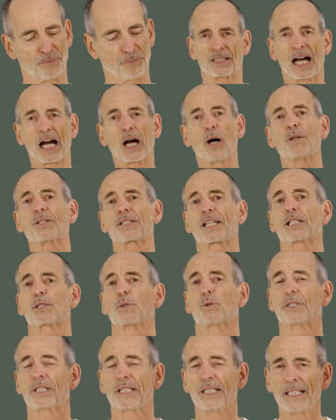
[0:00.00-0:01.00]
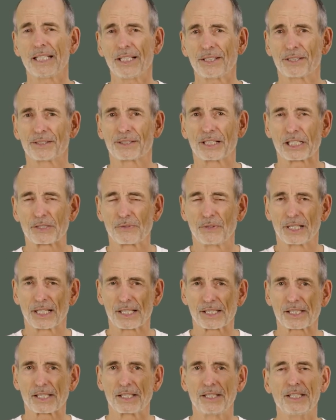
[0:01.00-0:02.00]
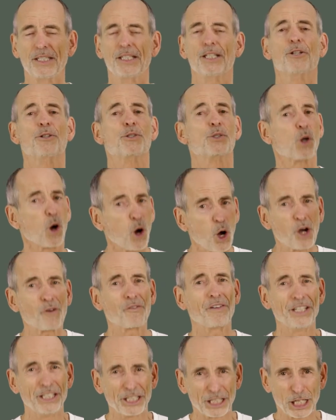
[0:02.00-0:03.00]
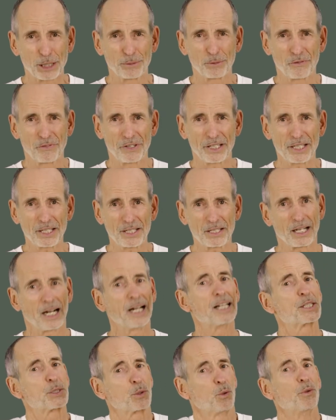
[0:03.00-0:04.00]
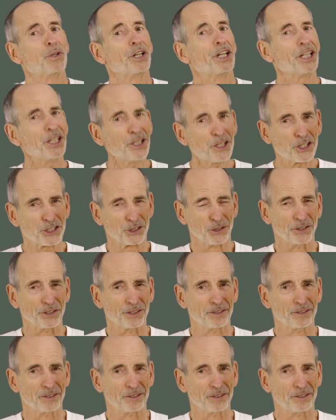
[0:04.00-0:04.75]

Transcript: This leads to us moving the knee even less than what we were already doing before.